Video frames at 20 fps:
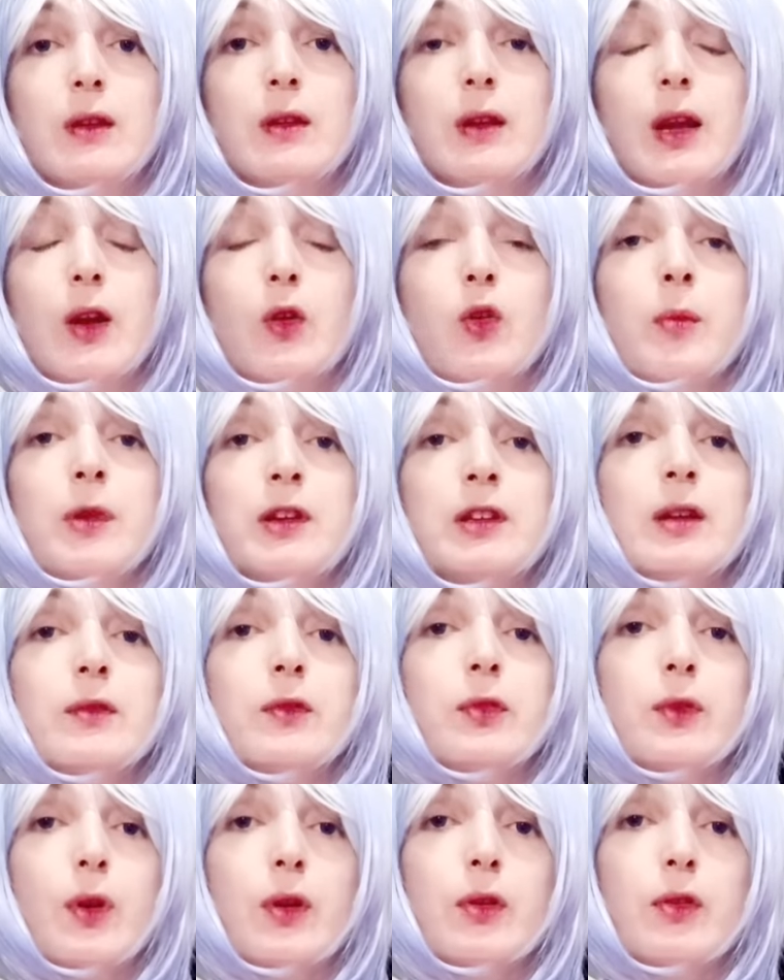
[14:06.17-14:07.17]
a woman can
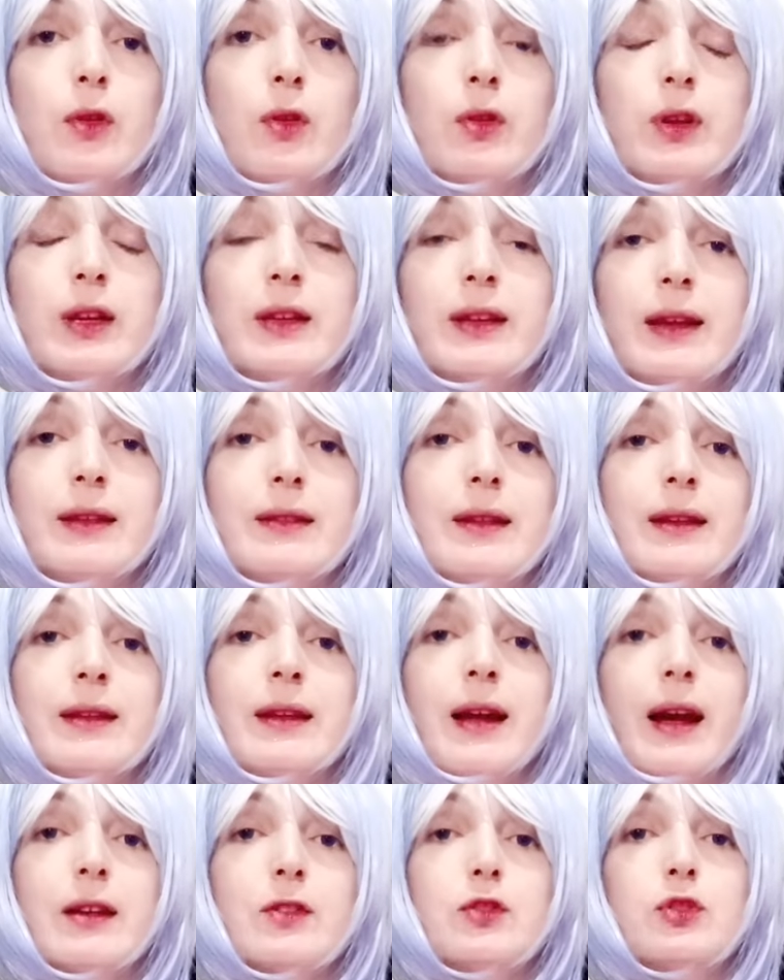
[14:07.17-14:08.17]
throw a rock and get 10
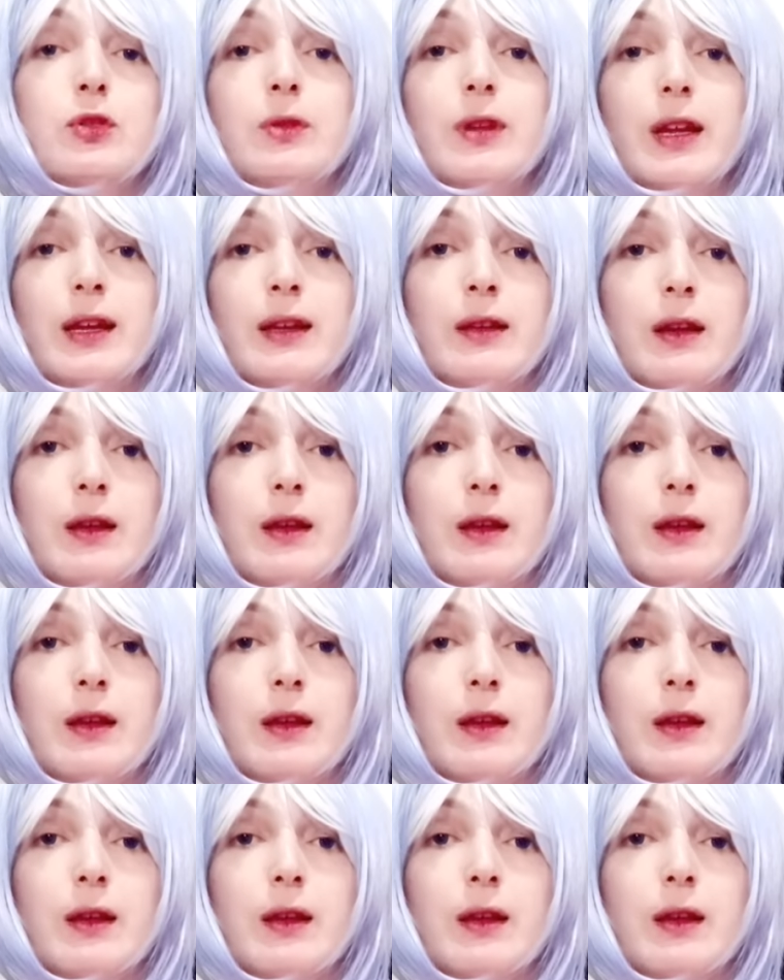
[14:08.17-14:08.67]
guys to date her.